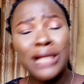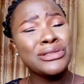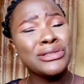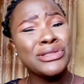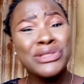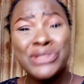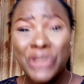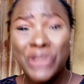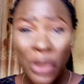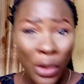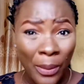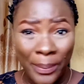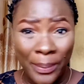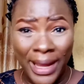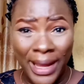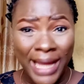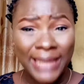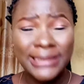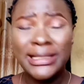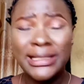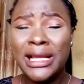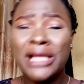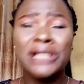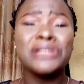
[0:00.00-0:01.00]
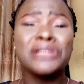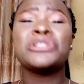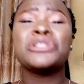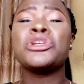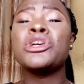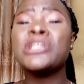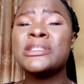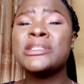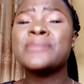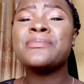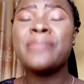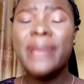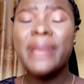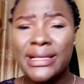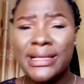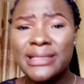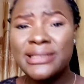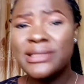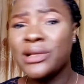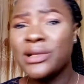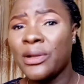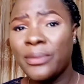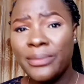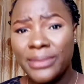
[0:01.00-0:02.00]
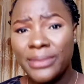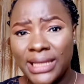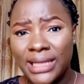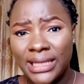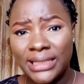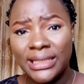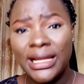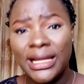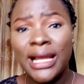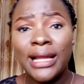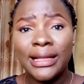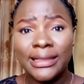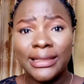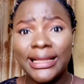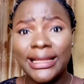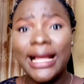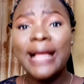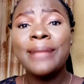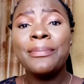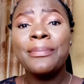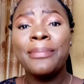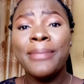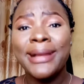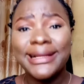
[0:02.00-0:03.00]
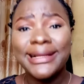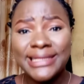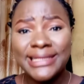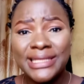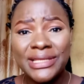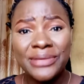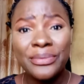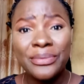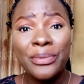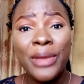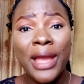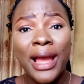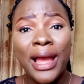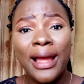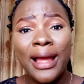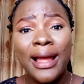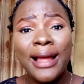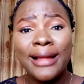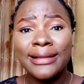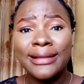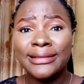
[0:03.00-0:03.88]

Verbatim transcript: turban just make something that material